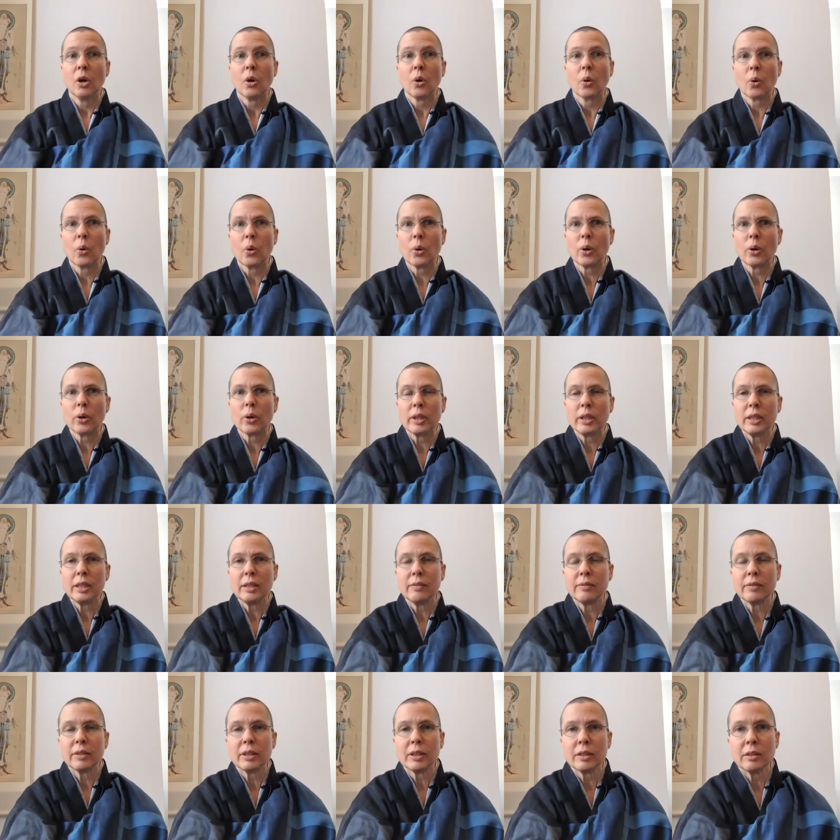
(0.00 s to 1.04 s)
or
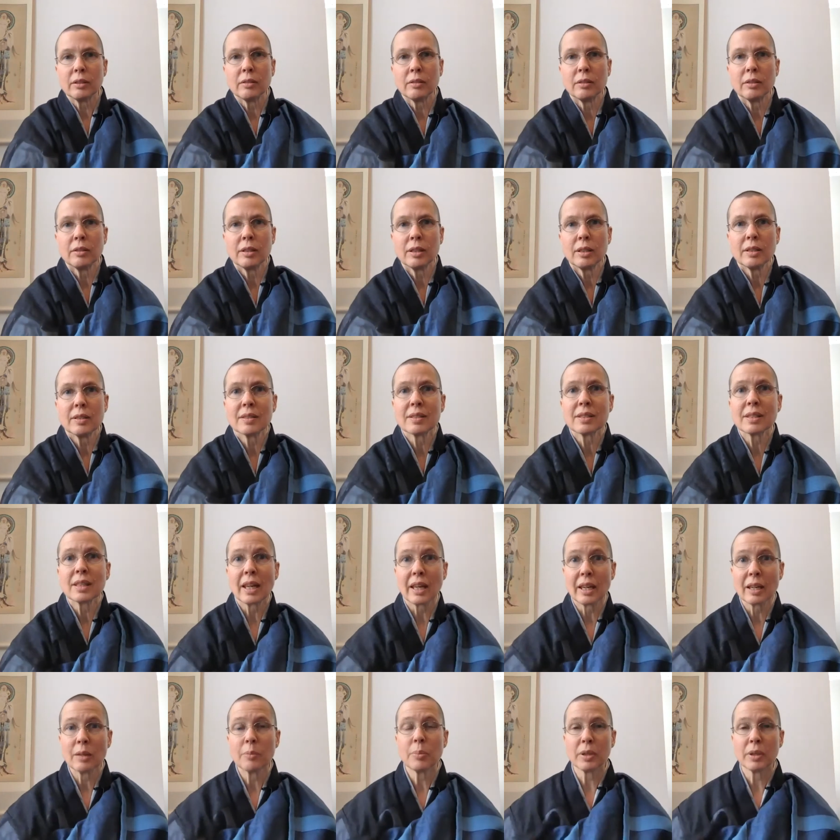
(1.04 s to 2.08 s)
even
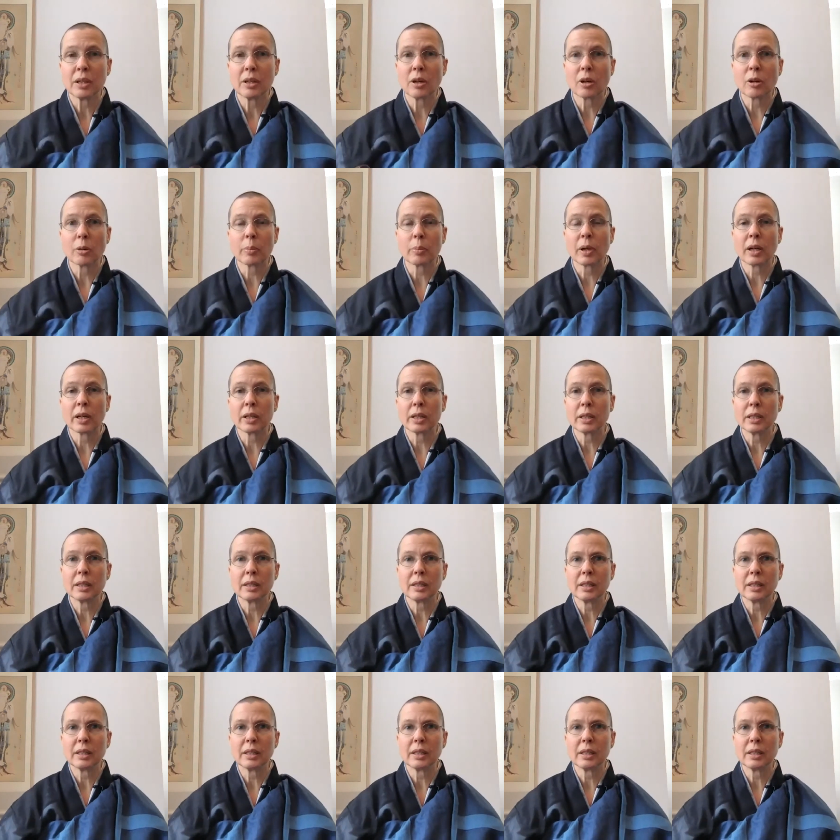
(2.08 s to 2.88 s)
escaping our body,